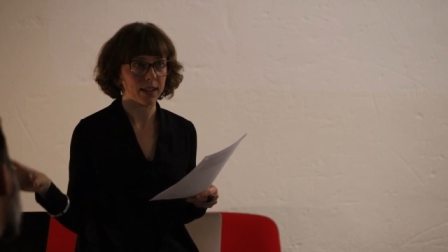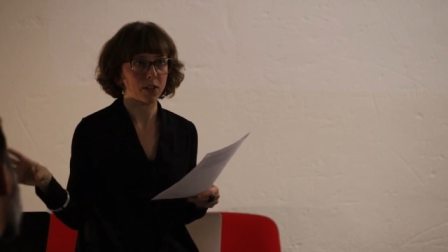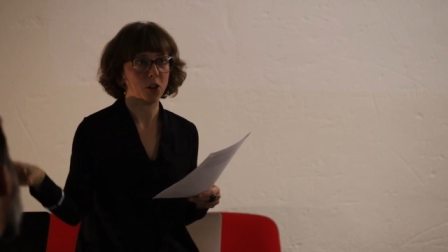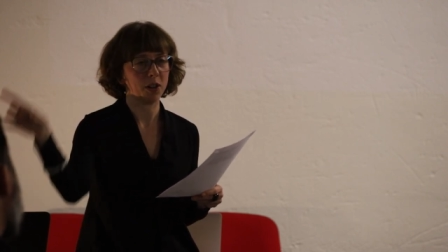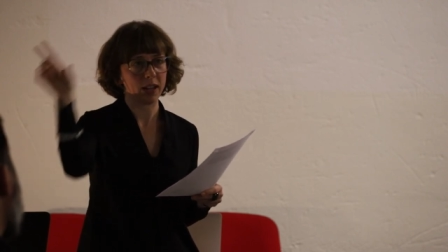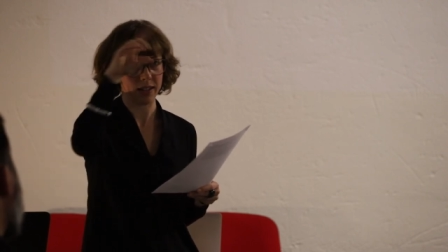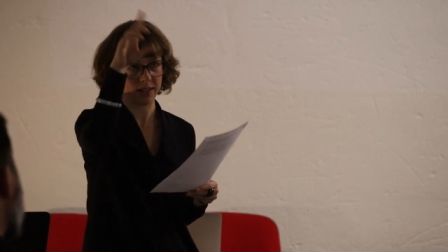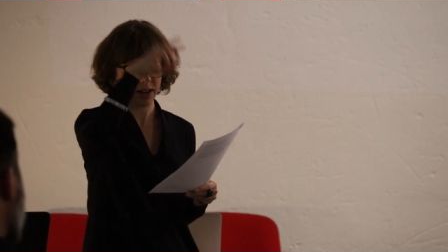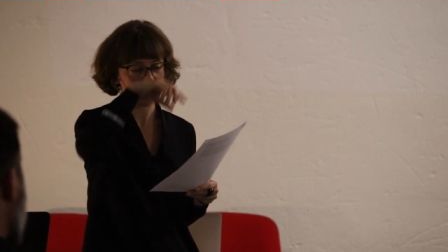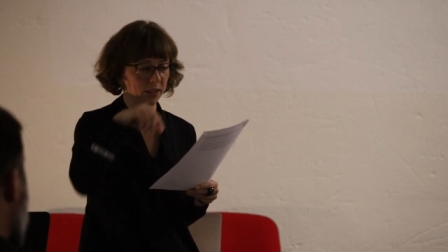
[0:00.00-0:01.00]
and not
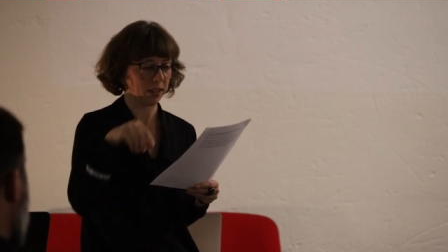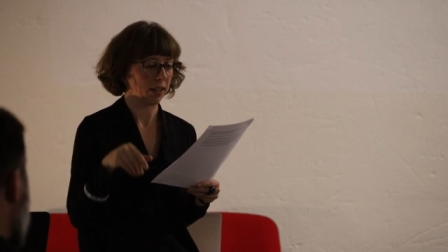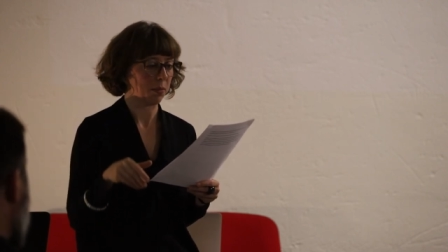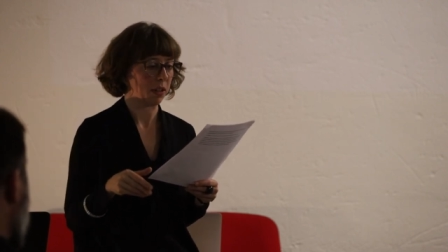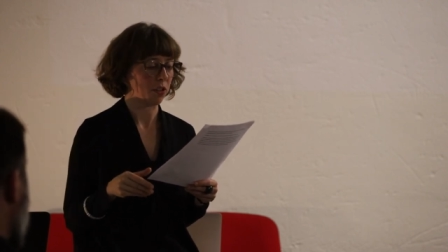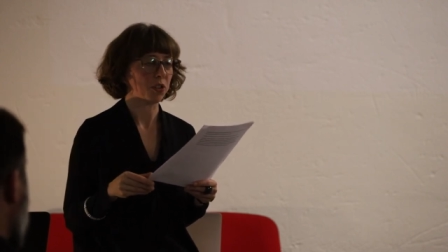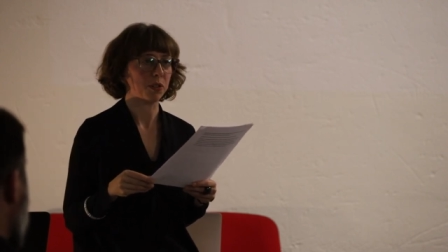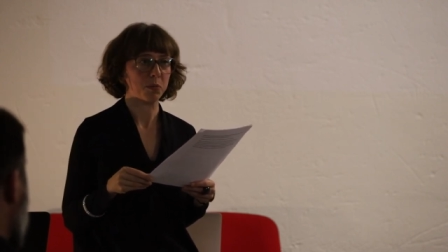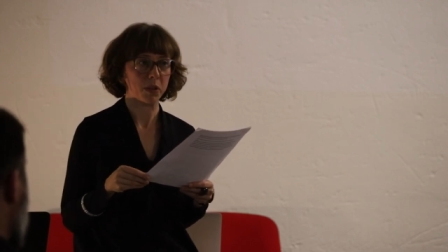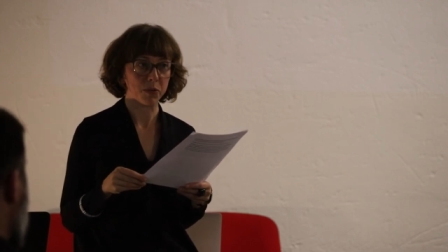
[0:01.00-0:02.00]
as everything I
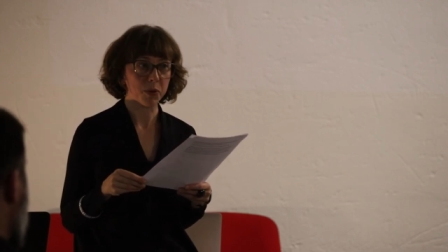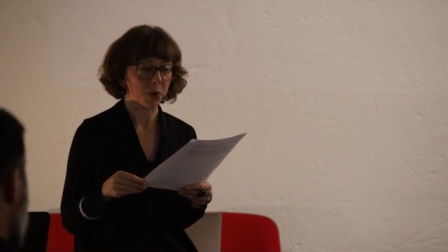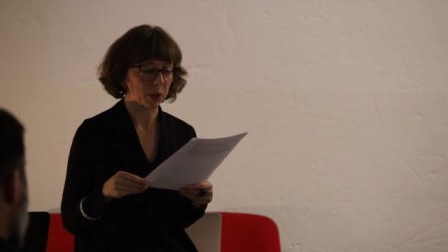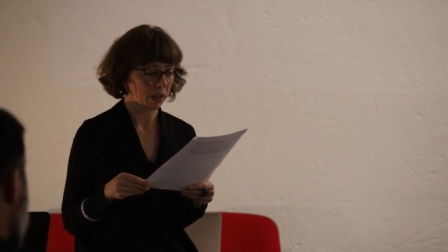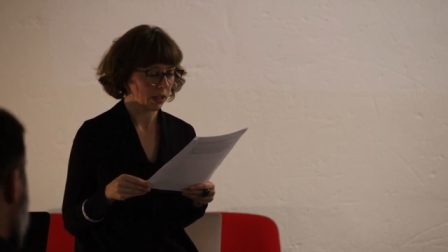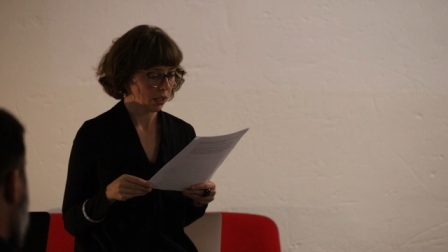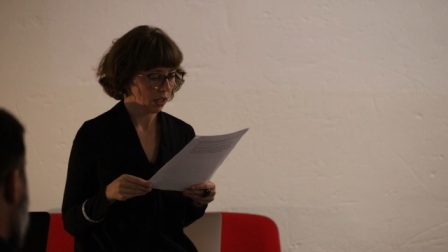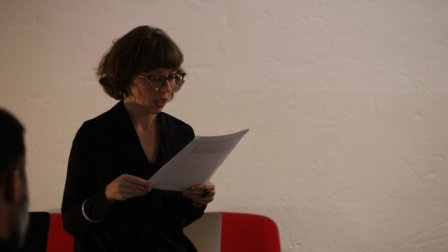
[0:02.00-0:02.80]
mentioned before,